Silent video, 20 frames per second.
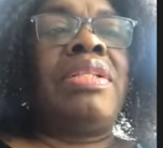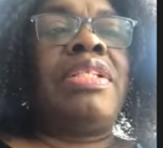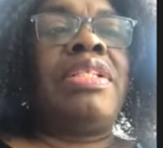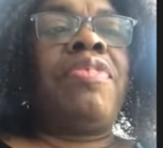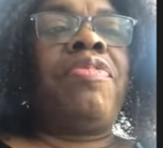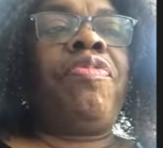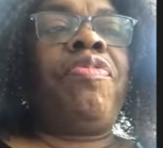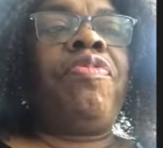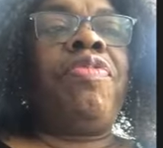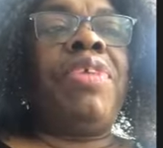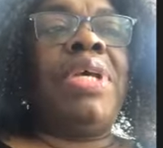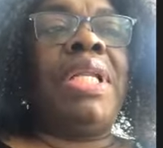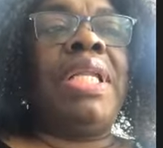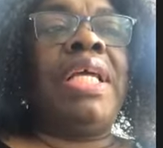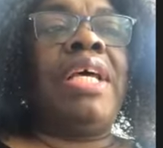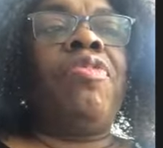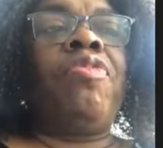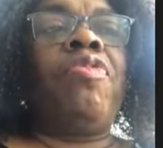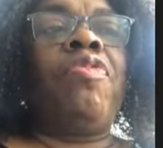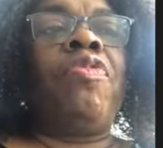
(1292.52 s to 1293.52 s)
to fill
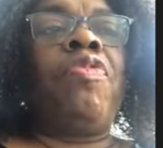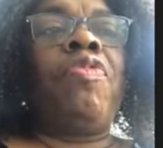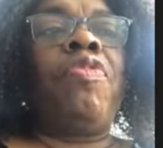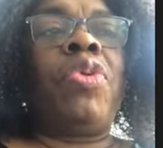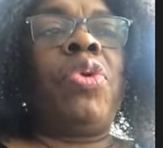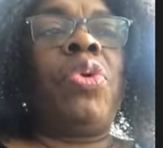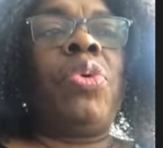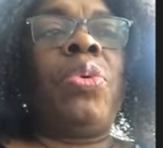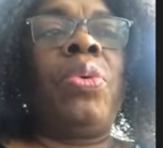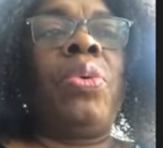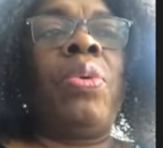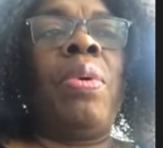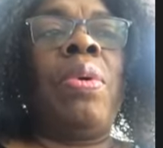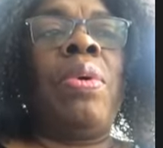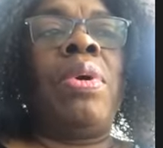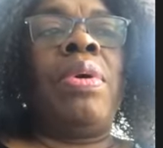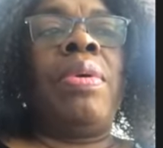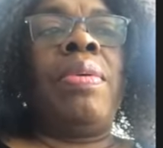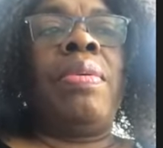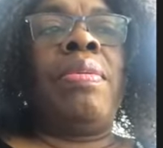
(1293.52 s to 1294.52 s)
and flow
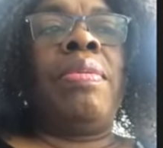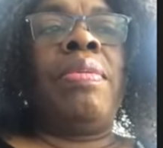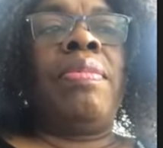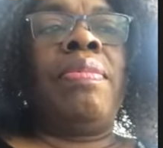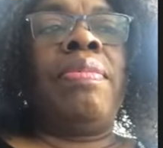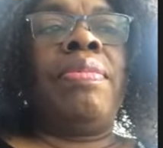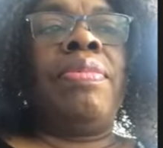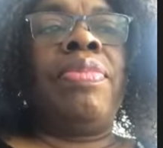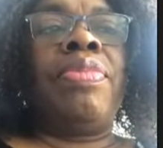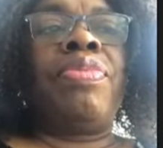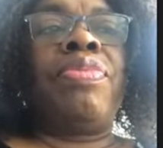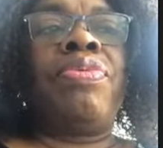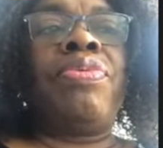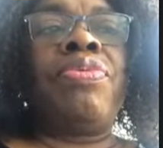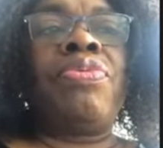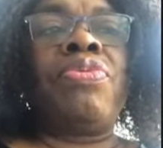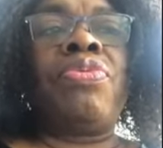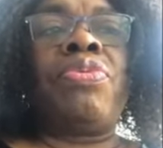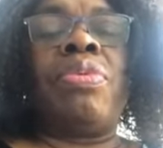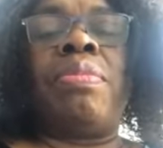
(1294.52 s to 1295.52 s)

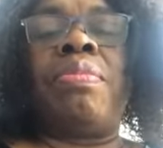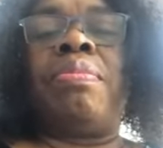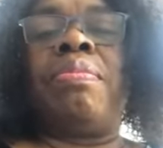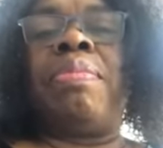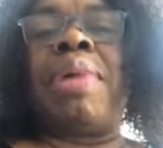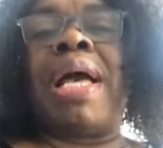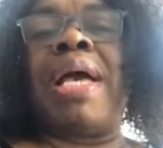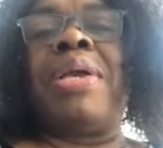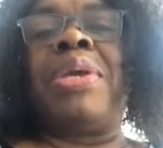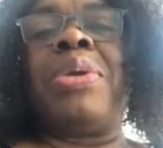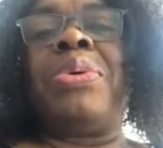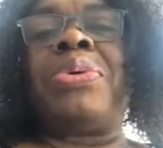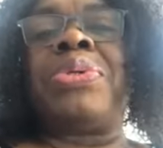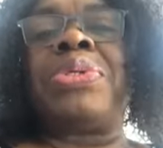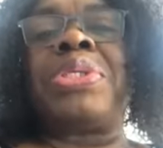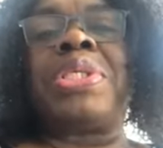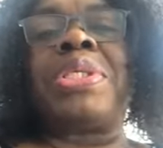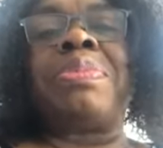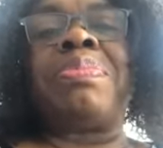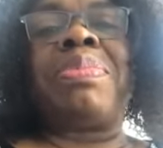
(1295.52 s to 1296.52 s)
through by your
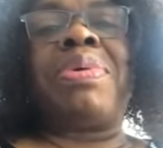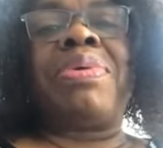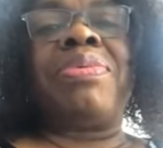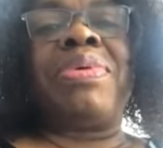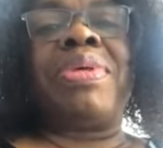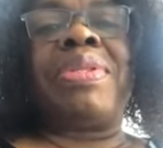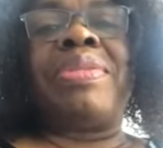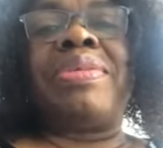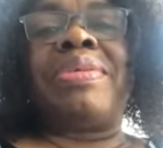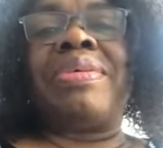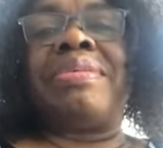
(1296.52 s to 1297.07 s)
spirit.